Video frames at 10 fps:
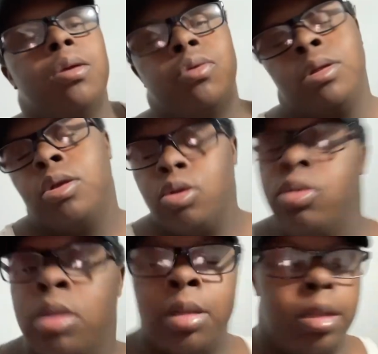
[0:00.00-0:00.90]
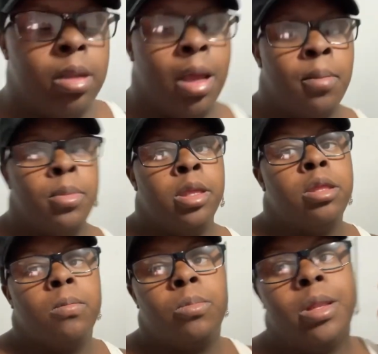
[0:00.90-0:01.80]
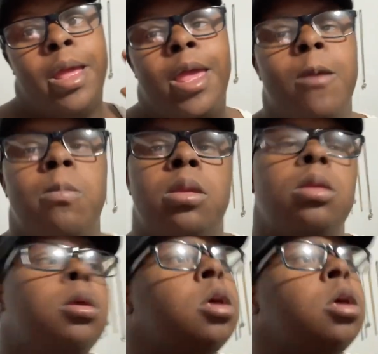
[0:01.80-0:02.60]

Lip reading: I miss him in heaven.